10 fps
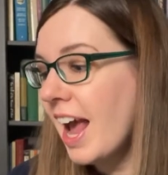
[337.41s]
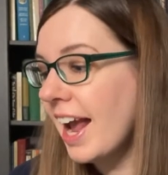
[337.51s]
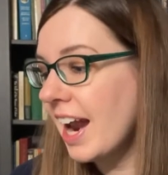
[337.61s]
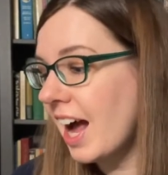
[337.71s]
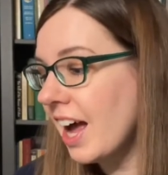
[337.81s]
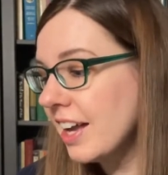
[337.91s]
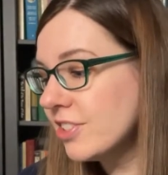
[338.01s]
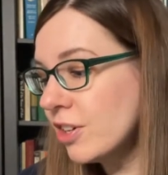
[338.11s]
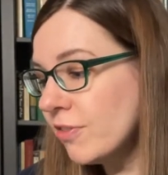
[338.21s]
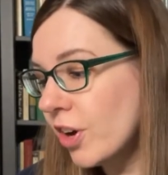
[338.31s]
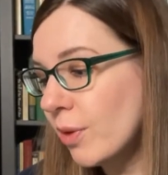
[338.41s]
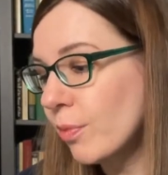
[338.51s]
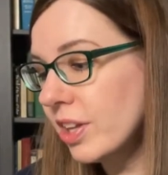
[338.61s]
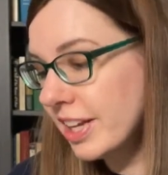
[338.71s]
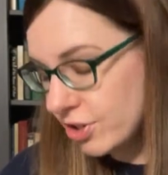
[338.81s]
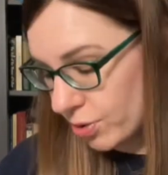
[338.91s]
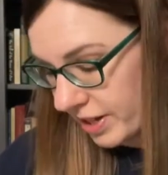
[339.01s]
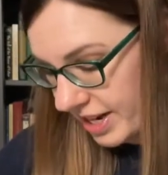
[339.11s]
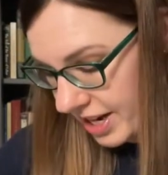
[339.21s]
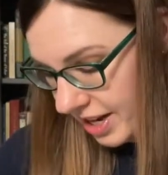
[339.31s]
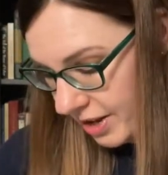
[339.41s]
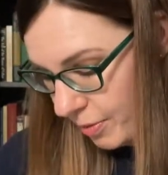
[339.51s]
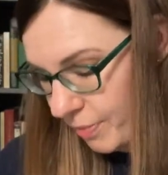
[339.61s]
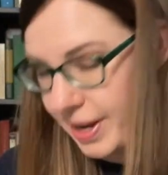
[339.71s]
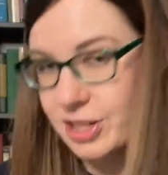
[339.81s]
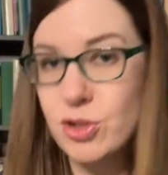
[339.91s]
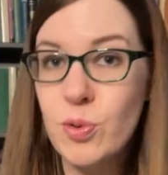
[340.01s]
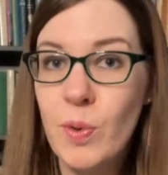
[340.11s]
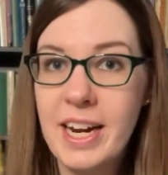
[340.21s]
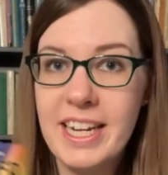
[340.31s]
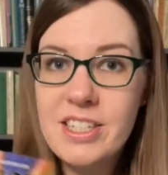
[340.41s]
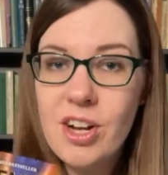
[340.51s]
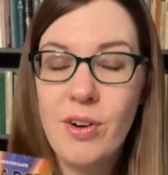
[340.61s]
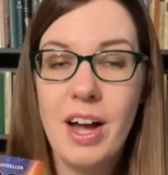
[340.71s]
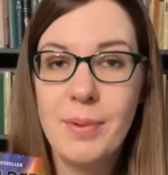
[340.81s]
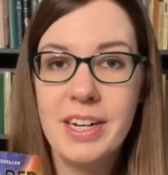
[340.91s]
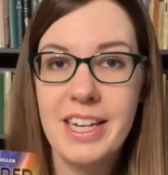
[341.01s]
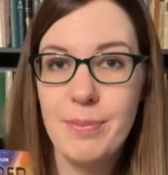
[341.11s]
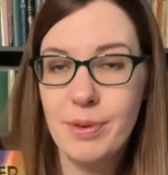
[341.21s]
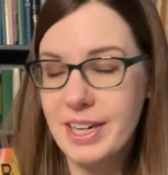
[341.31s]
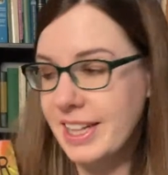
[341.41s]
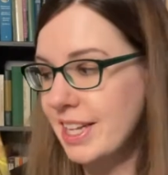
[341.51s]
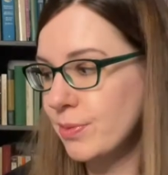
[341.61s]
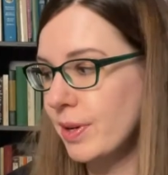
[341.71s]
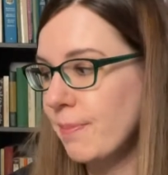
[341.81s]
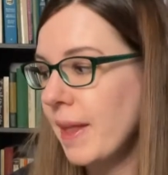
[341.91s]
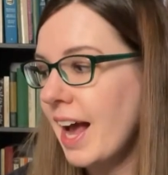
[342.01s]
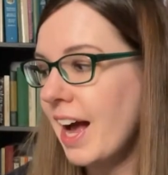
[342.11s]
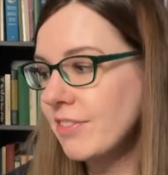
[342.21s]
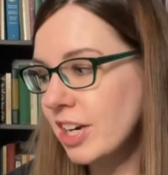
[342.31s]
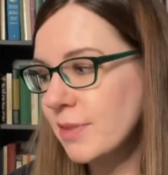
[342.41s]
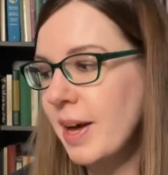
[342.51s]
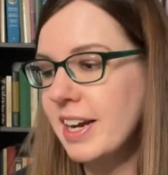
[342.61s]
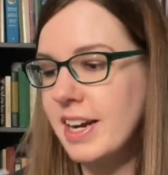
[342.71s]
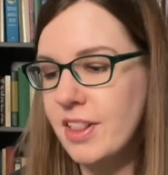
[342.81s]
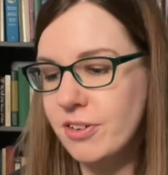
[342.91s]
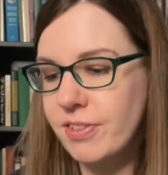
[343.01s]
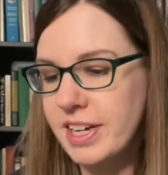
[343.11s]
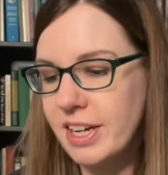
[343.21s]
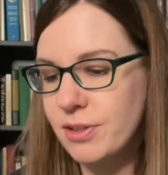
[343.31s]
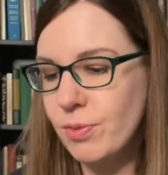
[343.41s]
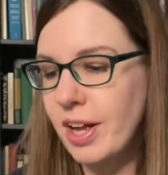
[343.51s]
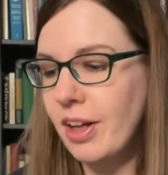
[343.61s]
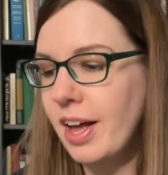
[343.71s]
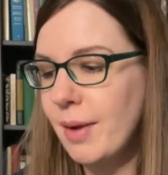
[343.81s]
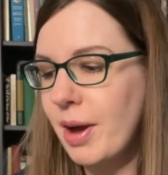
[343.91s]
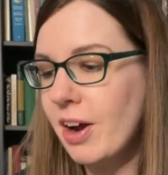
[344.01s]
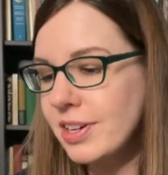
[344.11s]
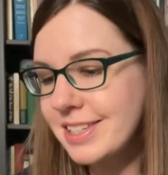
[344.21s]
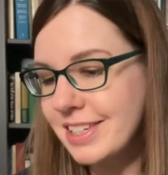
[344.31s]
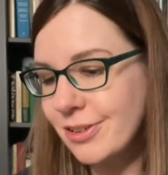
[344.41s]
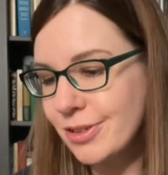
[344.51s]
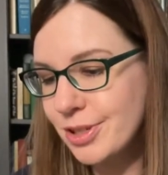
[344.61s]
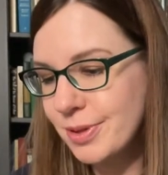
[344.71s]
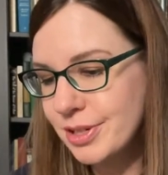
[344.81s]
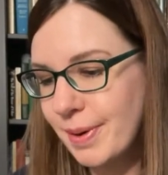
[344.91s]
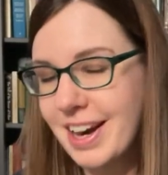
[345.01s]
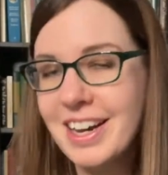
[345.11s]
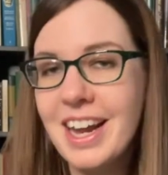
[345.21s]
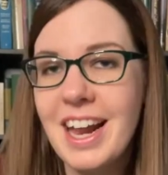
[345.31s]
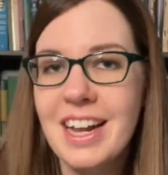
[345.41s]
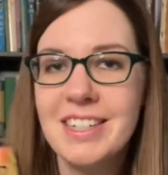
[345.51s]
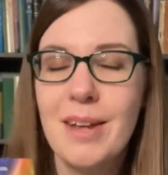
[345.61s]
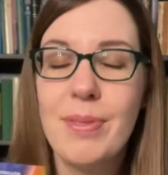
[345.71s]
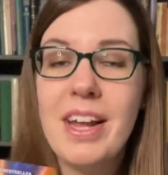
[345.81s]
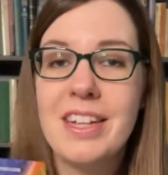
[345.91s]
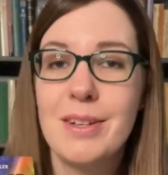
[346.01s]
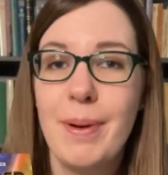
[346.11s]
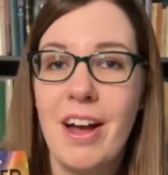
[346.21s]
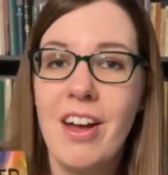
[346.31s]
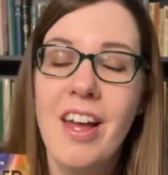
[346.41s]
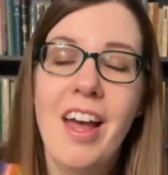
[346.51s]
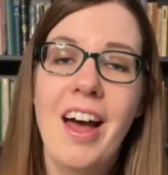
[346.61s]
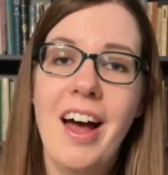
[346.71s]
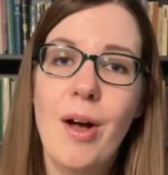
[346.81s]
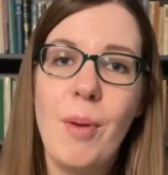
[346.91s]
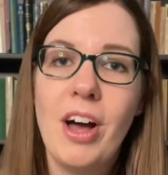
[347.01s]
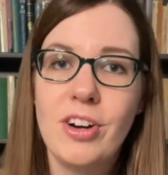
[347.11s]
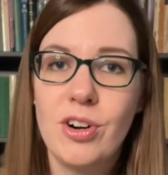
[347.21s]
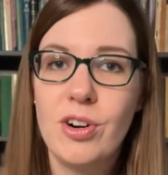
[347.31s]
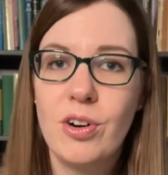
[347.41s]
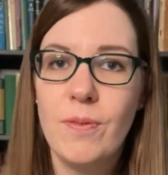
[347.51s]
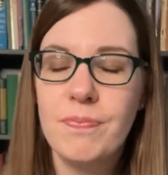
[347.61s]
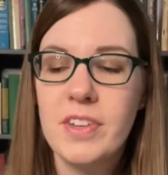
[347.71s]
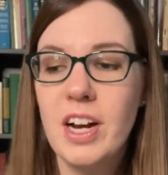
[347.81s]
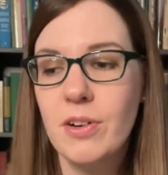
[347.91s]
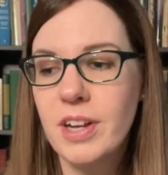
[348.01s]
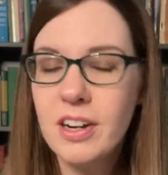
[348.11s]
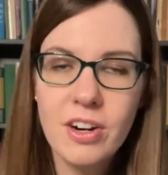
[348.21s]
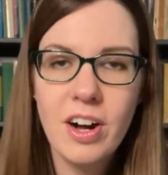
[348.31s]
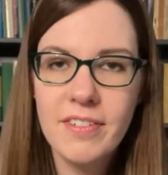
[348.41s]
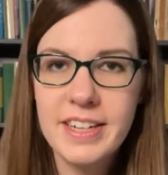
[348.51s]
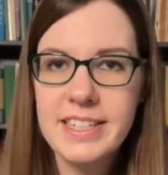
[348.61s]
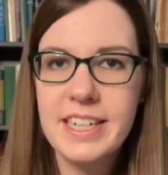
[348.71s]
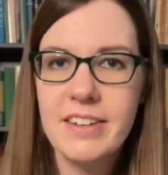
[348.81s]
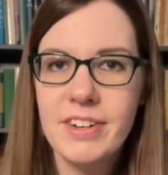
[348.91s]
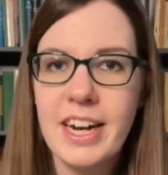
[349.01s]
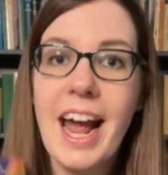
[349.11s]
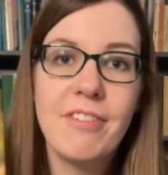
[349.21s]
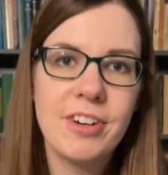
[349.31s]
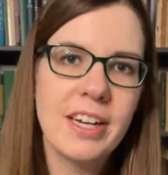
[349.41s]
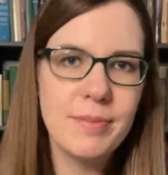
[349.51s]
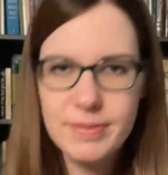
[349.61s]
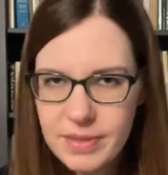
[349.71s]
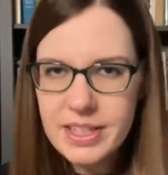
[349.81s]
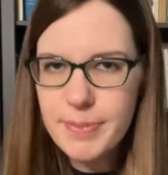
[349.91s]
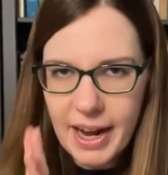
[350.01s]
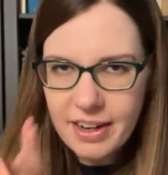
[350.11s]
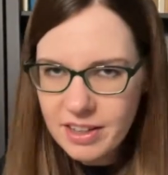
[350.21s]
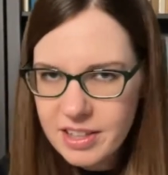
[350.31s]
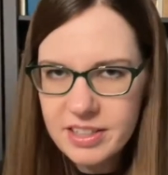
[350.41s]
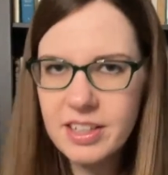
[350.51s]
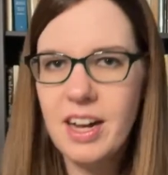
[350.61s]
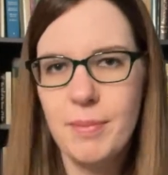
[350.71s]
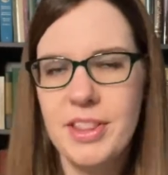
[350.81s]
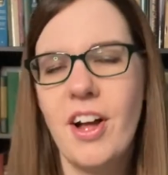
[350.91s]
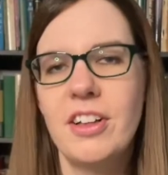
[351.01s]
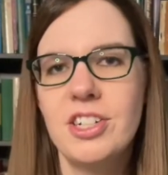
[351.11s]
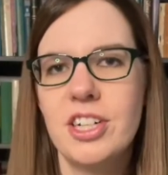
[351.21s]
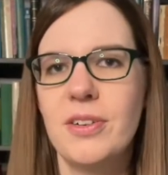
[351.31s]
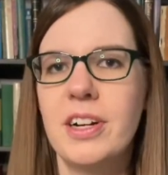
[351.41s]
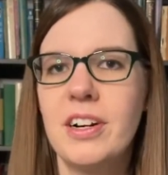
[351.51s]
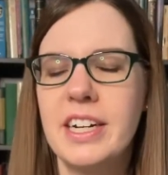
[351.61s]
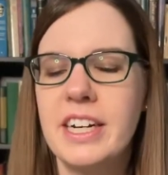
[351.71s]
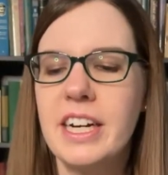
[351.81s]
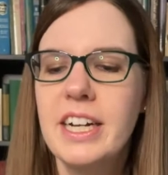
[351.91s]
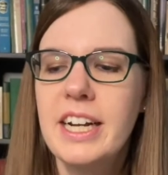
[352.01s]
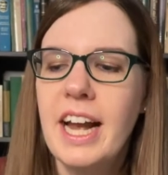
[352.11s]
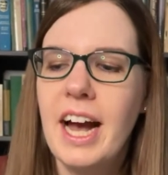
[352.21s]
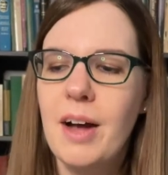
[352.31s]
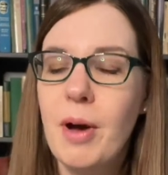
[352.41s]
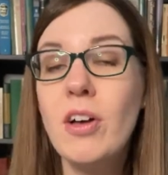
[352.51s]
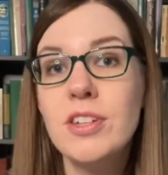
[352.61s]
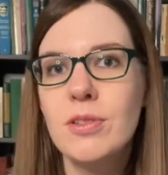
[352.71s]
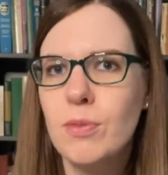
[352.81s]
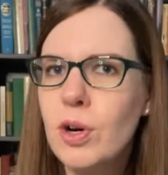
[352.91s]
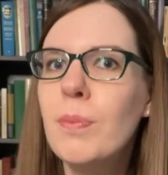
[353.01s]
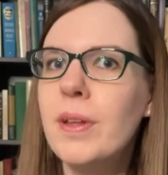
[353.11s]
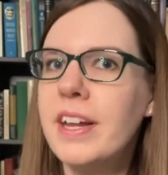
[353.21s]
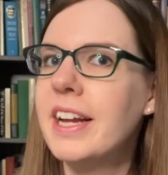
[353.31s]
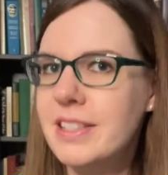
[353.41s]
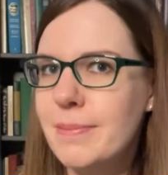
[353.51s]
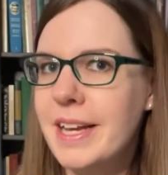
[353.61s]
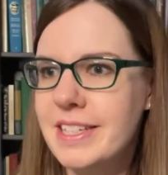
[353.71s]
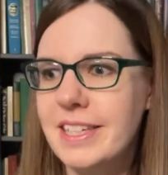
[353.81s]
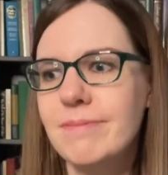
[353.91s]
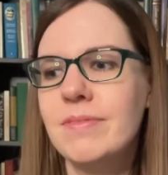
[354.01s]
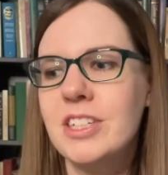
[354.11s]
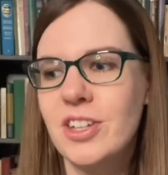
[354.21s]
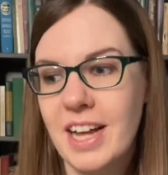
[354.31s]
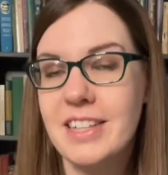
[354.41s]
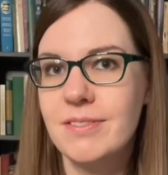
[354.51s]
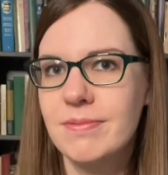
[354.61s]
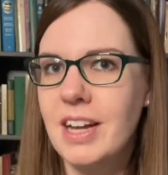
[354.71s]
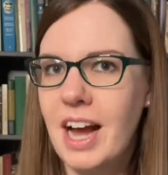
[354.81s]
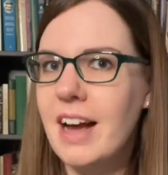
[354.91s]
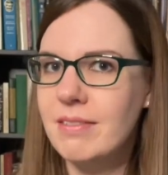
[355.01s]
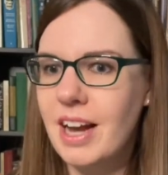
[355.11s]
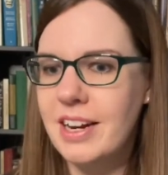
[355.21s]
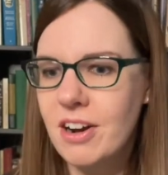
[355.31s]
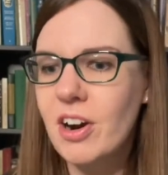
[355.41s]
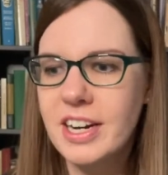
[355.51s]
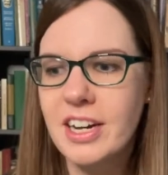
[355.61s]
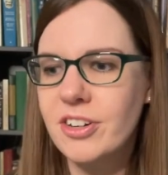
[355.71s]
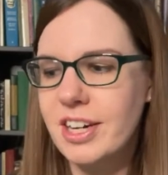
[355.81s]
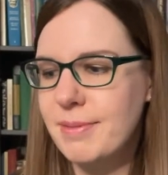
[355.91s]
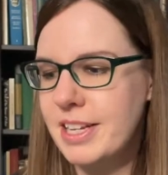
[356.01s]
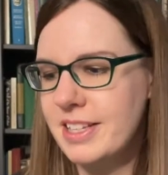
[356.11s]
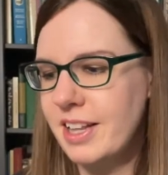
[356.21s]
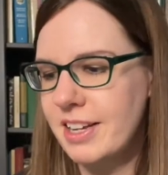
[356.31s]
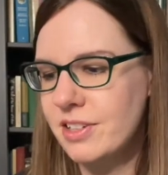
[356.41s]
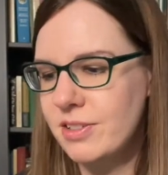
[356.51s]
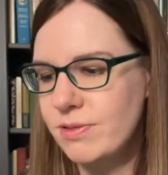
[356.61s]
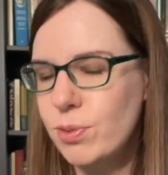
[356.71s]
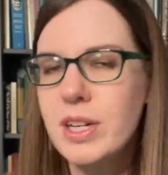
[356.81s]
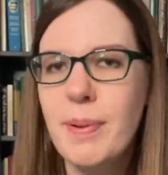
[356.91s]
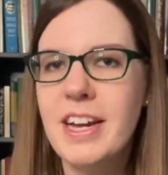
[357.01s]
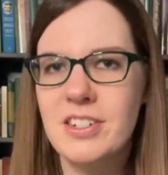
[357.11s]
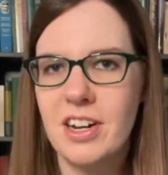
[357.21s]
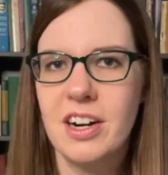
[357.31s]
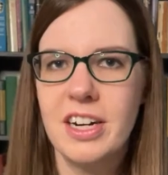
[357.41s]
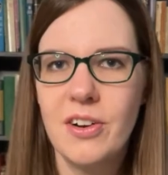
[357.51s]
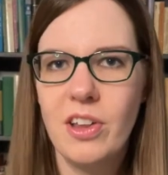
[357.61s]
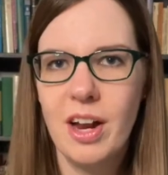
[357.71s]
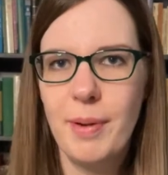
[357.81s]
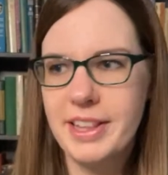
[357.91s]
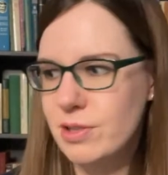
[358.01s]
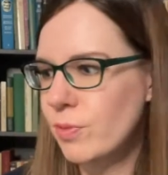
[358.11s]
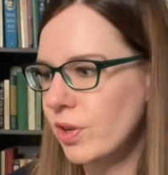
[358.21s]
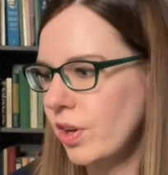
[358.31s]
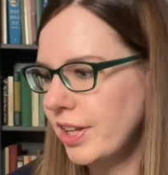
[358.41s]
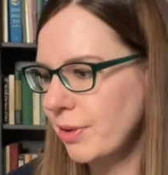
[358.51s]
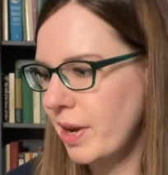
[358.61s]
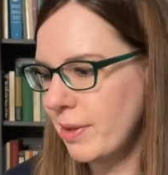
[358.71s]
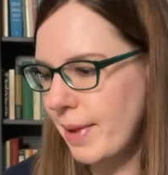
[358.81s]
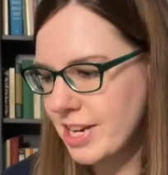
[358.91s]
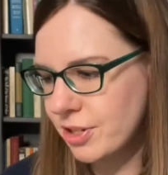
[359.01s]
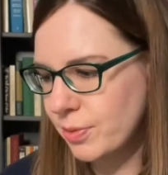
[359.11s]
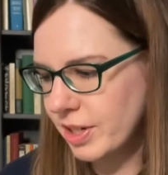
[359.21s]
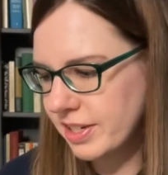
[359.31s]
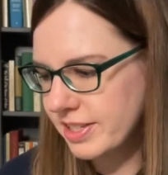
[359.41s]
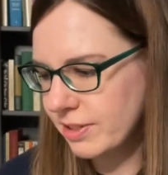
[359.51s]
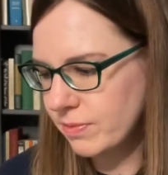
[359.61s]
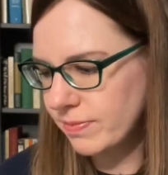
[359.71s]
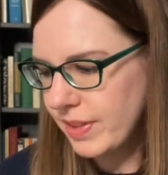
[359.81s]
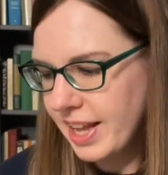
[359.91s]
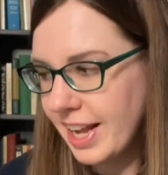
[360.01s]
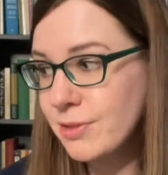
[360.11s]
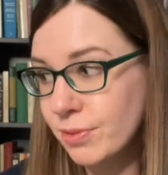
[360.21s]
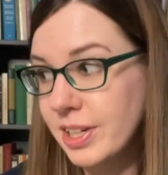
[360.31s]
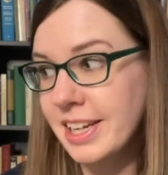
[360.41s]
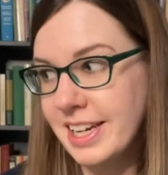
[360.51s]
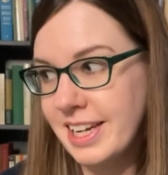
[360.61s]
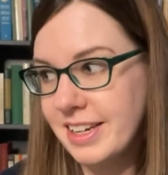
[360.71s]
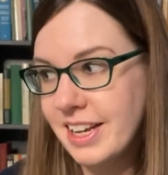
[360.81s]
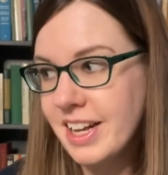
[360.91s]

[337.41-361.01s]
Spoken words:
And I, so far, I'm really enjoying it. I'm on page 20, so I'm going to keep reading this one. I've talked about it in another video as well. I honestly don't know too much about it yet, except that it's about a girl, you know, young girl, obviously, very African-inspired mythology going on here. Also, the world building is amazing. So that's, I already agree, because in 20 pages, I already know a lot about this world and the way the magic works, and it's really neat.